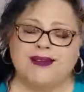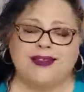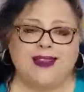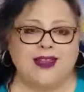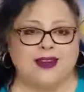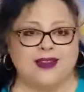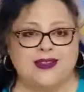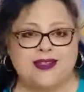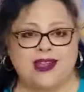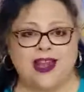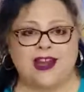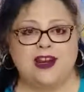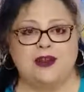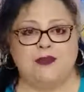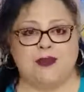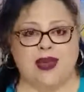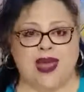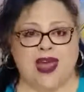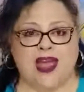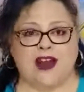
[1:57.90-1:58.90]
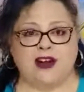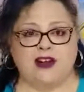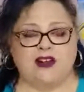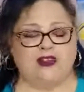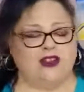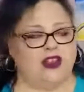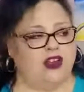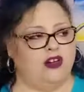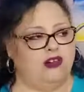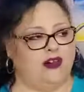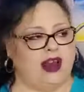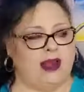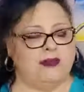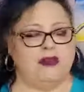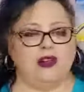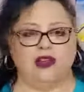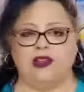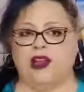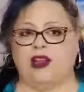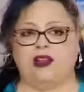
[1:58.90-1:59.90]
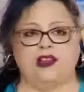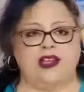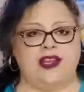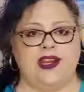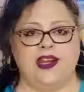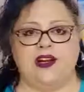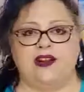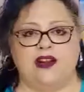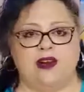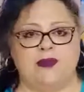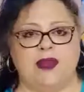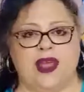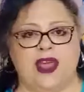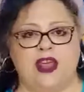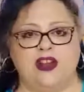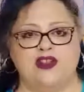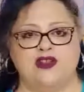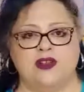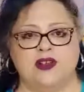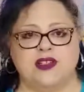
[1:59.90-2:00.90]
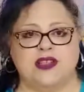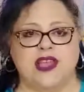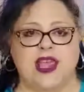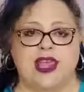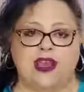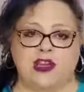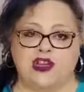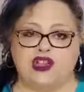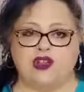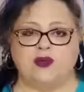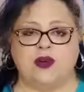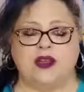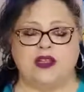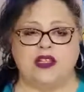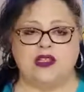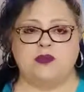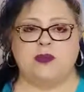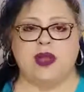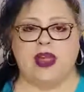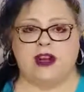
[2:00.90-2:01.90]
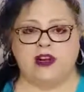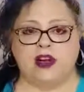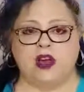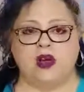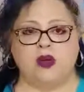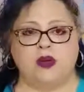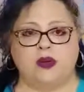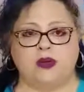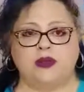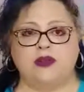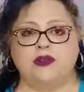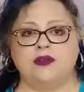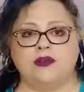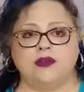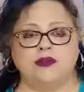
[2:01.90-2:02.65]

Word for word: They'll send a bagger, they'll grab a lead or a manager and say, hey, could you run this back to cold?